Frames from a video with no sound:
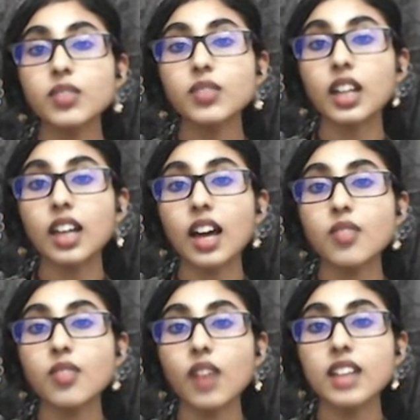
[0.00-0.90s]
the
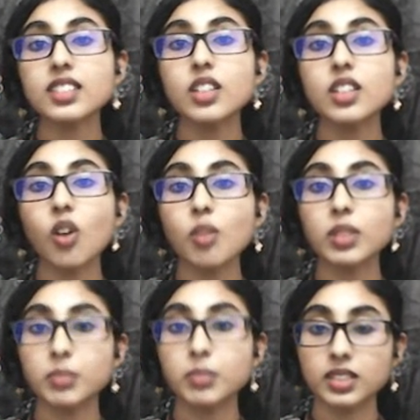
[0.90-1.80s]
life as a
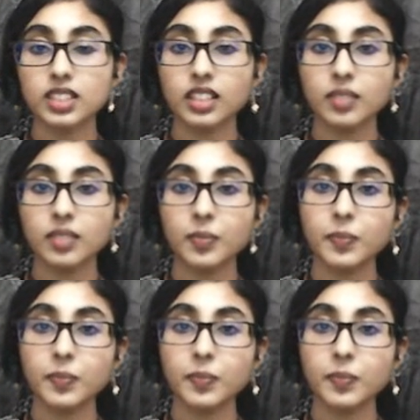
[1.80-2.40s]
normal person.